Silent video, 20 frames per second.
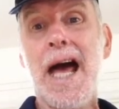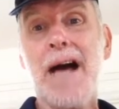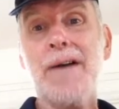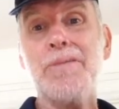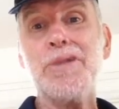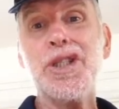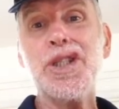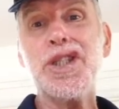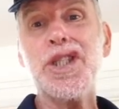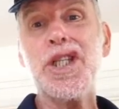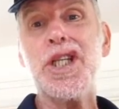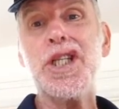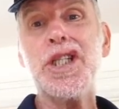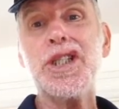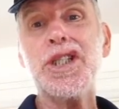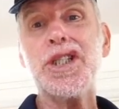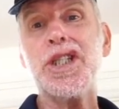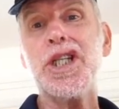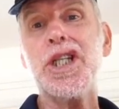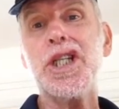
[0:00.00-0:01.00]
I'm as
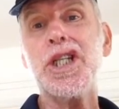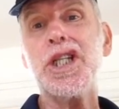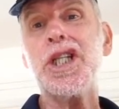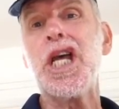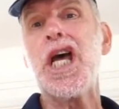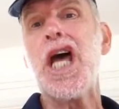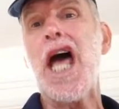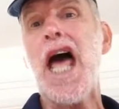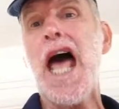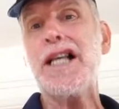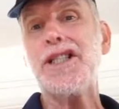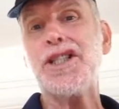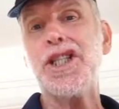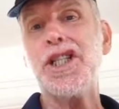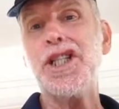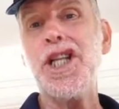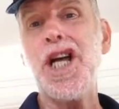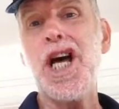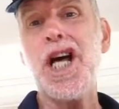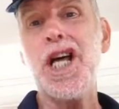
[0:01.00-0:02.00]
innocent as
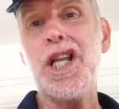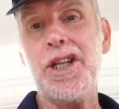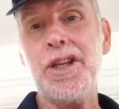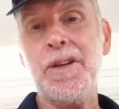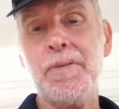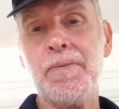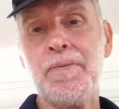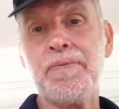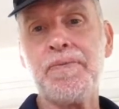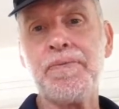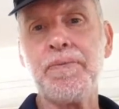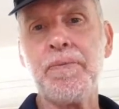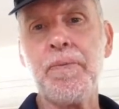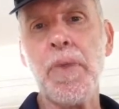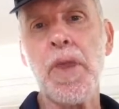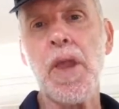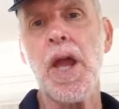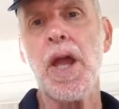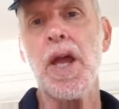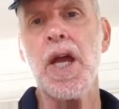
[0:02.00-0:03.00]
a
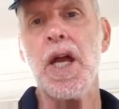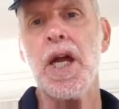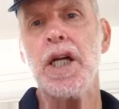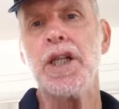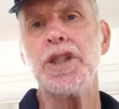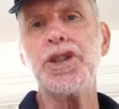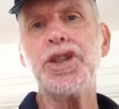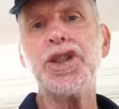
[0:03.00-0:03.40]
nun.